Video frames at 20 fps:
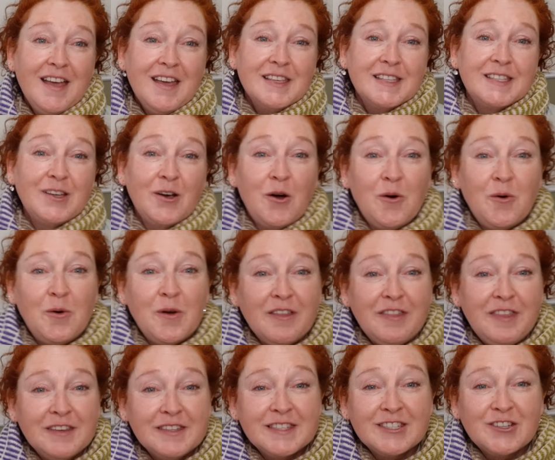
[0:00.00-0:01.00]
So
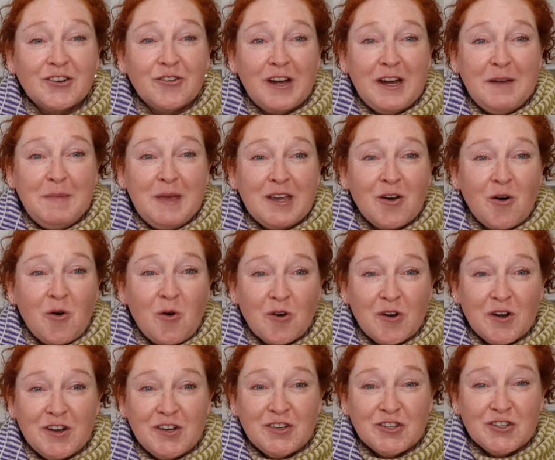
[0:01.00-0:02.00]
this Screaming
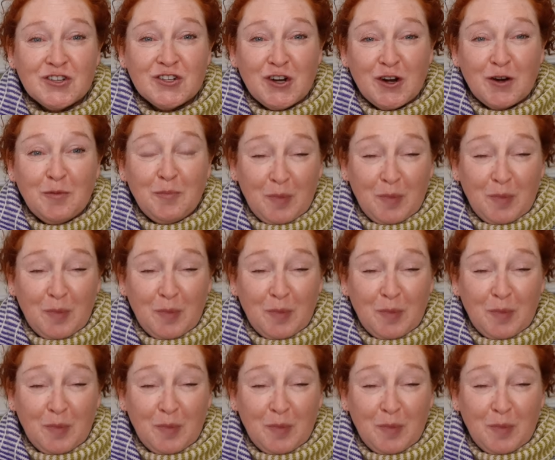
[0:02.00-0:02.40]
Orange